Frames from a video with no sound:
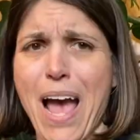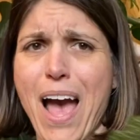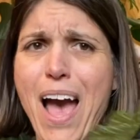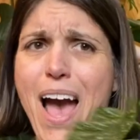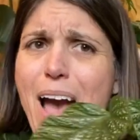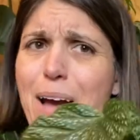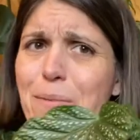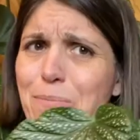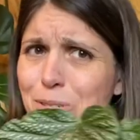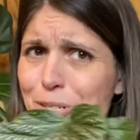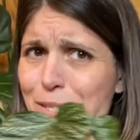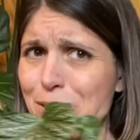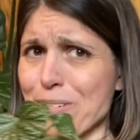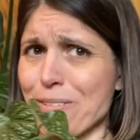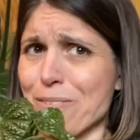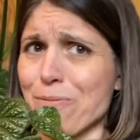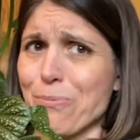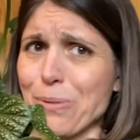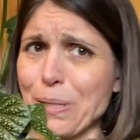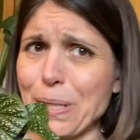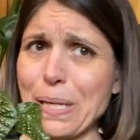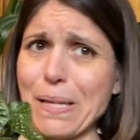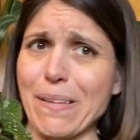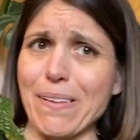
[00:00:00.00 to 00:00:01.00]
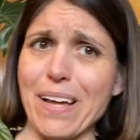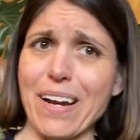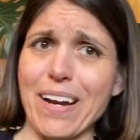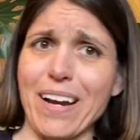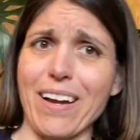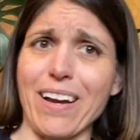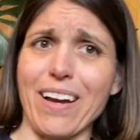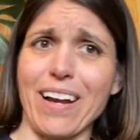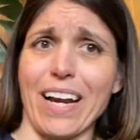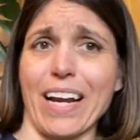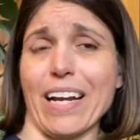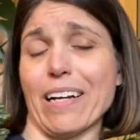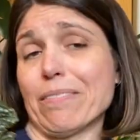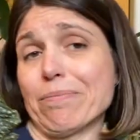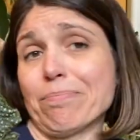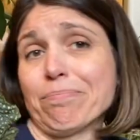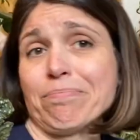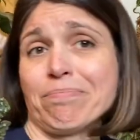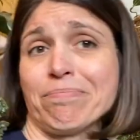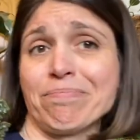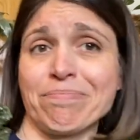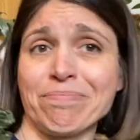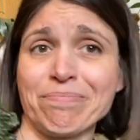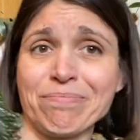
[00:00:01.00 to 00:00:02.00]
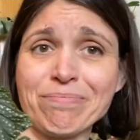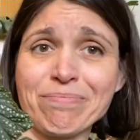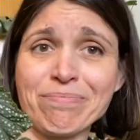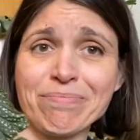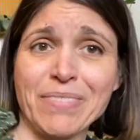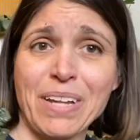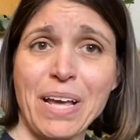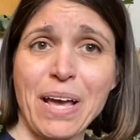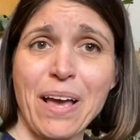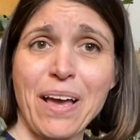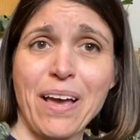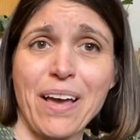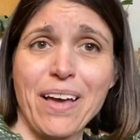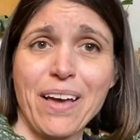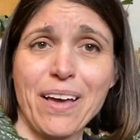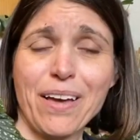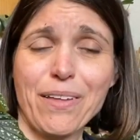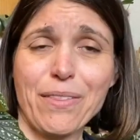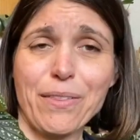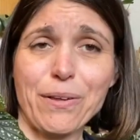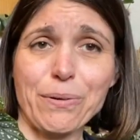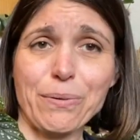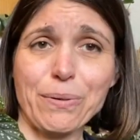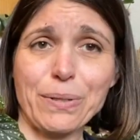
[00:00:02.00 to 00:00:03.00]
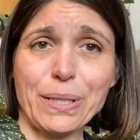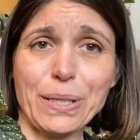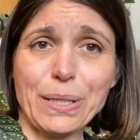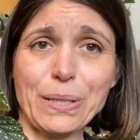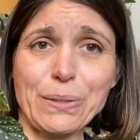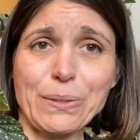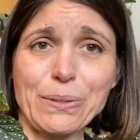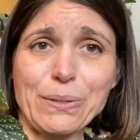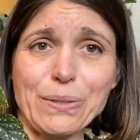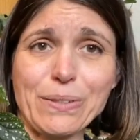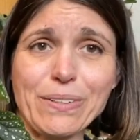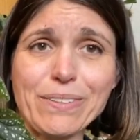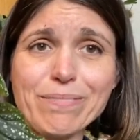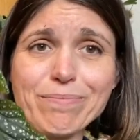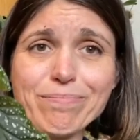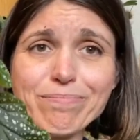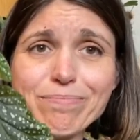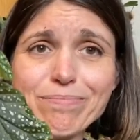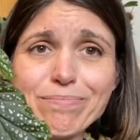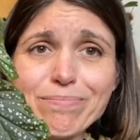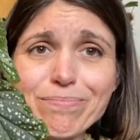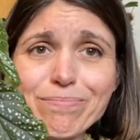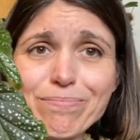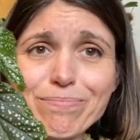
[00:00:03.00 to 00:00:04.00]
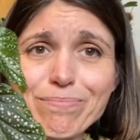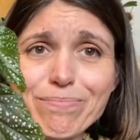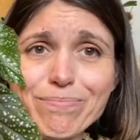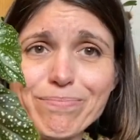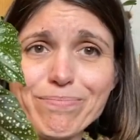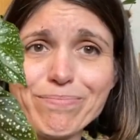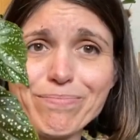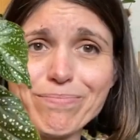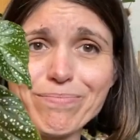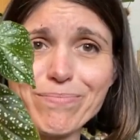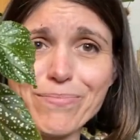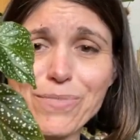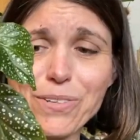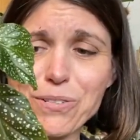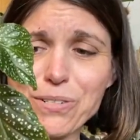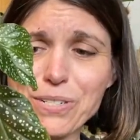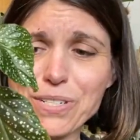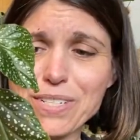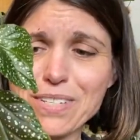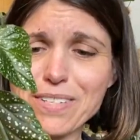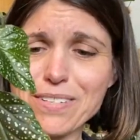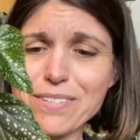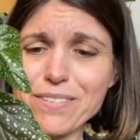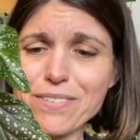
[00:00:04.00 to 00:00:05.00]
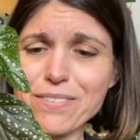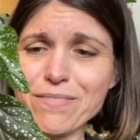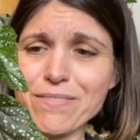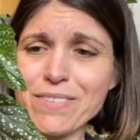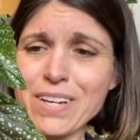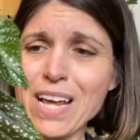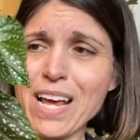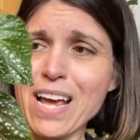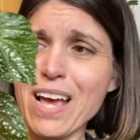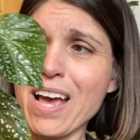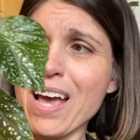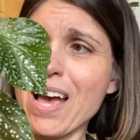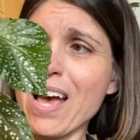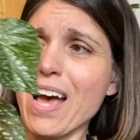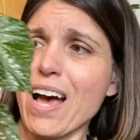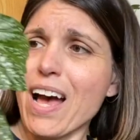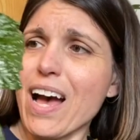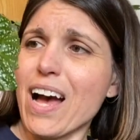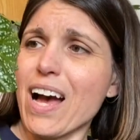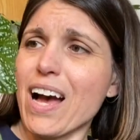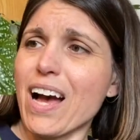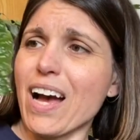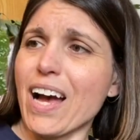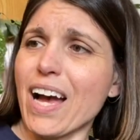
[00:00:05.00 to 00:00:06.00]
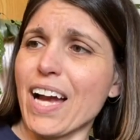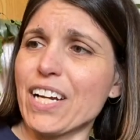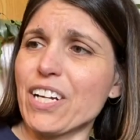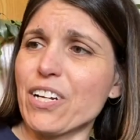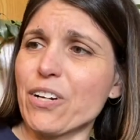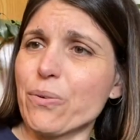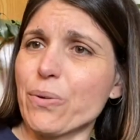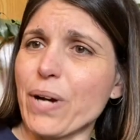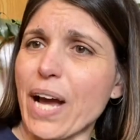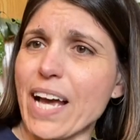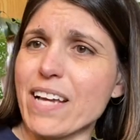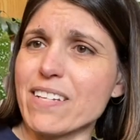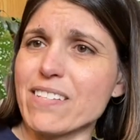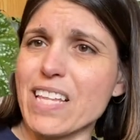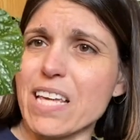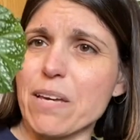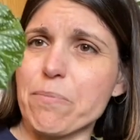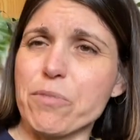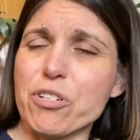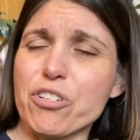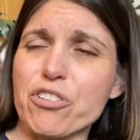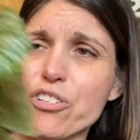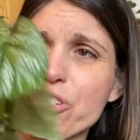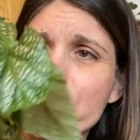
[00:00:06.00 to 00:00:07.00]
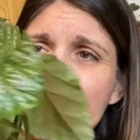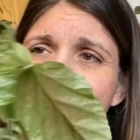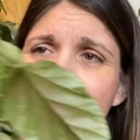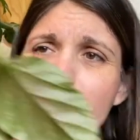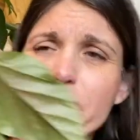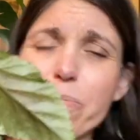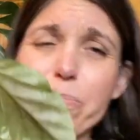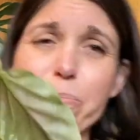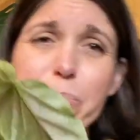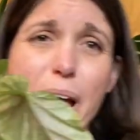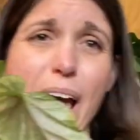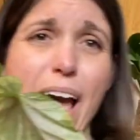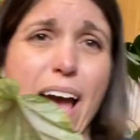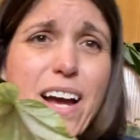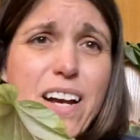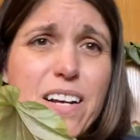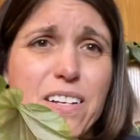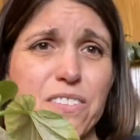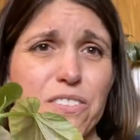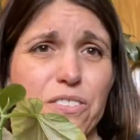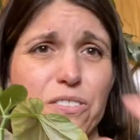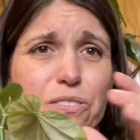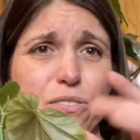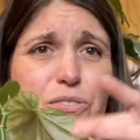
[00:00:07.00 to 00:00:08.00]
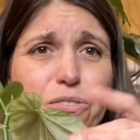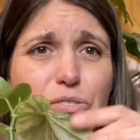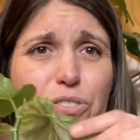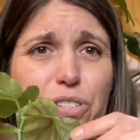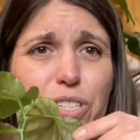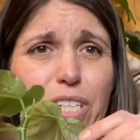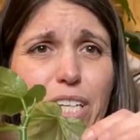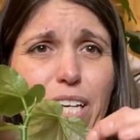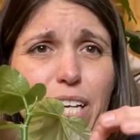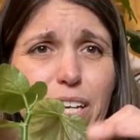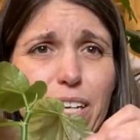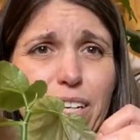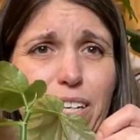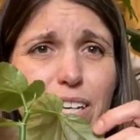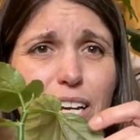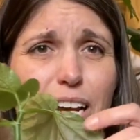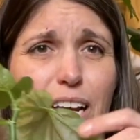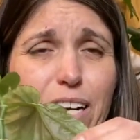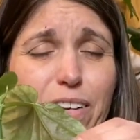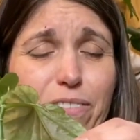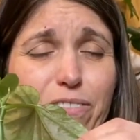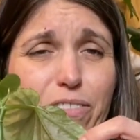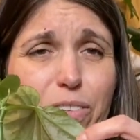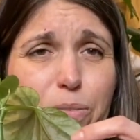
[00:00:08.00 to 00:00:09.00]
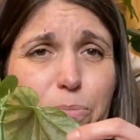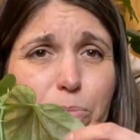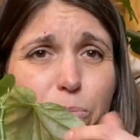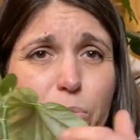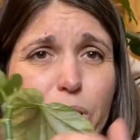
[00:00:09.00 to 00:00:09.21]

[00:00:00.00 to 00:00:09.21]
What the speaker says: I'm just really glad I got it. They're really cool. They're just, I know as they mature, the backs should get kind of a